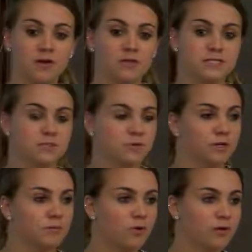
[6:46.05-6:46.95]
because it's really
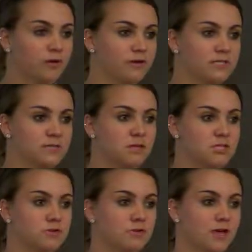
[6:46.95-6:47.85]
important to make
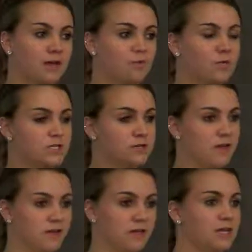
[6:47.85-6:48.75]
sure that once you
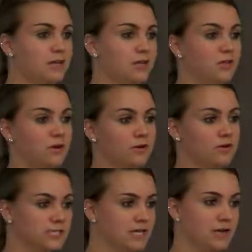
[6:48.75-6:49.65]
get the kidney, you are going
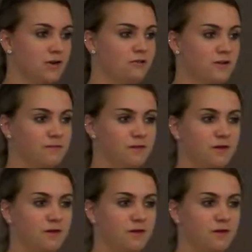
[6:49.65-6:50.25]
to take care of it.